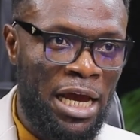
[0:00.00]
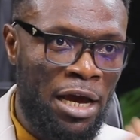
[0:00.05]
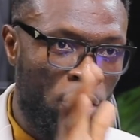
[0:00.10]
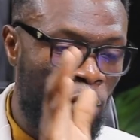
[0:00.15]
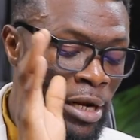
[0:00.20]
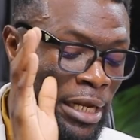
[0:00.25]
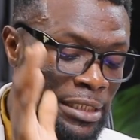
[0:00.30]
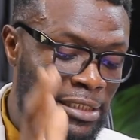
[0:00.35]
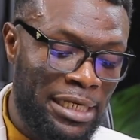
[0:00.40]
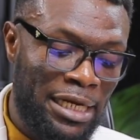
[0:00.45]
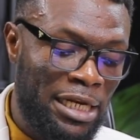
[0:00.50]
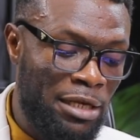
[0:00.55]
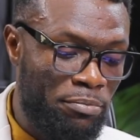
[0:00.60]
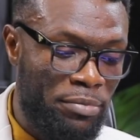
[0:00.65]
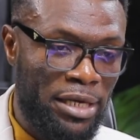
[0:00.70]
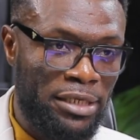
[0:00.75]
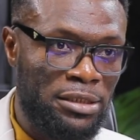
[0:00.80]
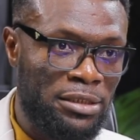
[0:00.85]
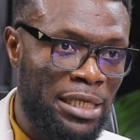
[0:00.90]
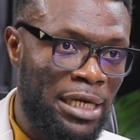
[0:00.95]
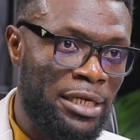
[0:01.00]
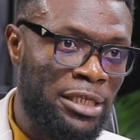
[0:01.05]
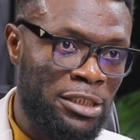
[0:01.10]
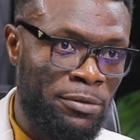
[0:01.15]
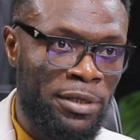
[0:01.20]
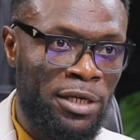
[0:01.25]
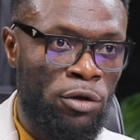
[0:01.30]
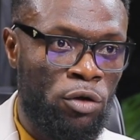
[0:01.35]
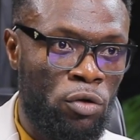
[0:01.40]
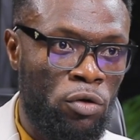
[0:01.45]
On a daily basis, that is
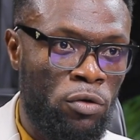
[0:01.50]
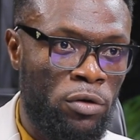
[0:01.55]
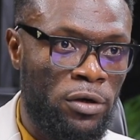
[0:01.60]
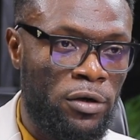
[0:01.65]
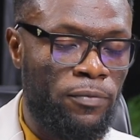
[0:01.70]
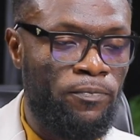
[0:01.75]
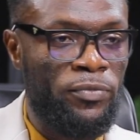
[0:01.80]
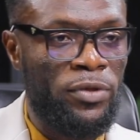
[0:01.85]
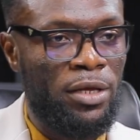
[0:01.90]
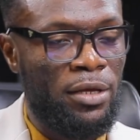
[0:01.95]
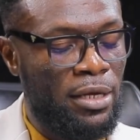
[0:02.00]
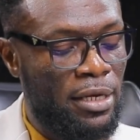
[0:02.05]
being cloned.